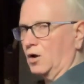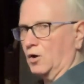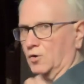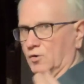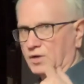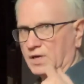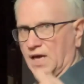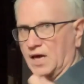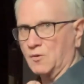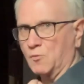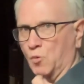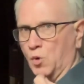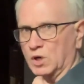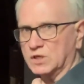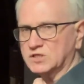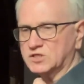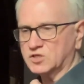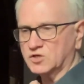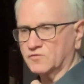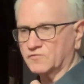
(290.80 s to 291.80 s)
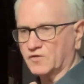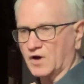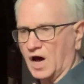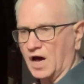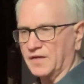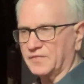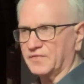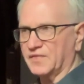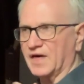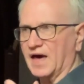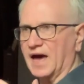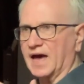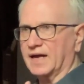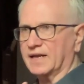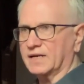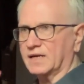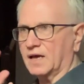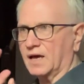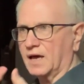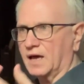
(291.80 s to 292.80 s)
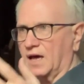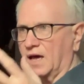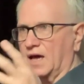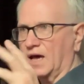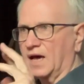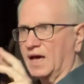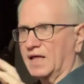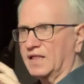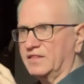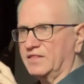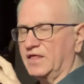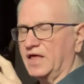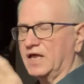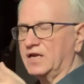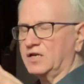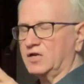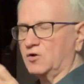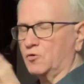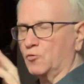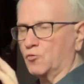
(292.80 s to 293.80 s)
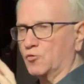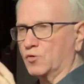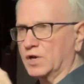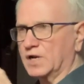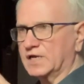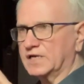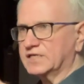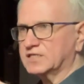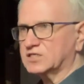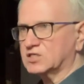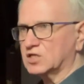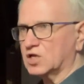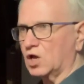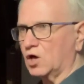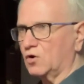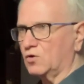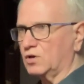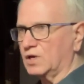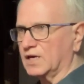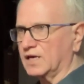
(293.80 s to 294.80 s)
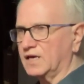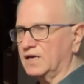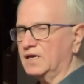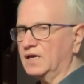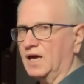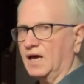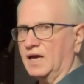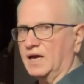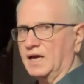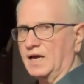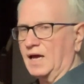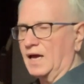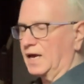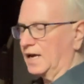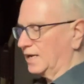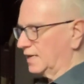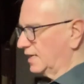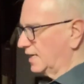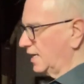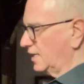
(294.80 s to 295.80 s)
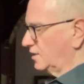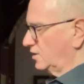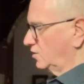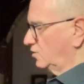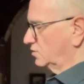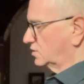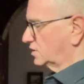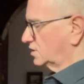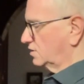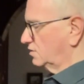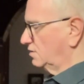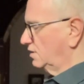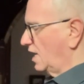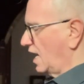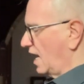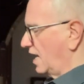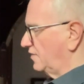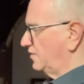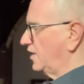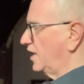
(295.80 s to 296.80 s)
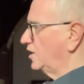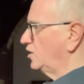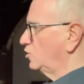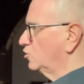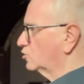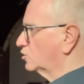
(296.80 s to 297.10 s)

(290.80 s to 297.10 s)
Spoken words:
Okay, once you've got that, then really slowly get used to, then you